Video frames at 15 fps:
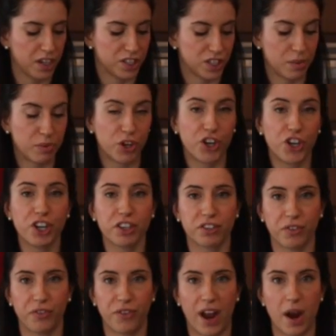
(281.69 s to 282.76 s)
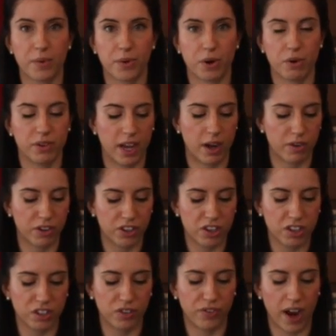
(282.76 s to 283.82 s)
some cooked farro. Now,
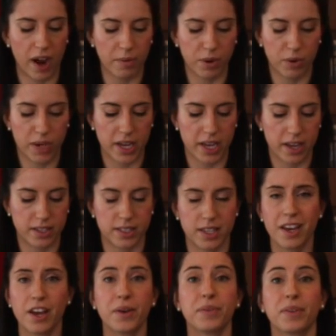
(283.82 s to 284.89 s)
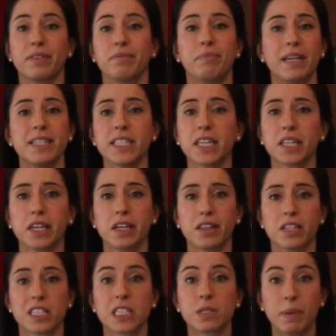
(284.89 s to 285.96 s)
cooked farro is basically
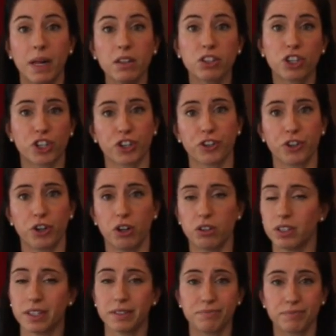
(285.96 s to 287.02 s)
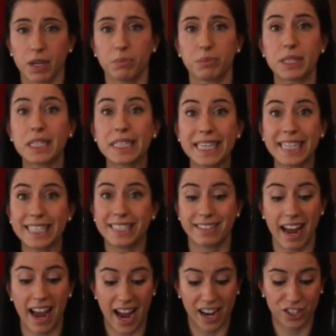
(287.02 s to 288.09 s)
the spelt kernel completely
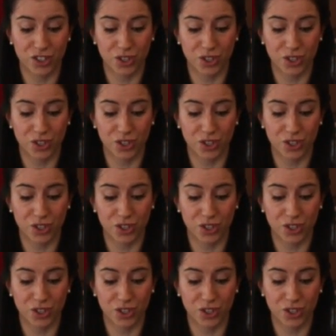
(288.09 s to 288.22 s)
intact.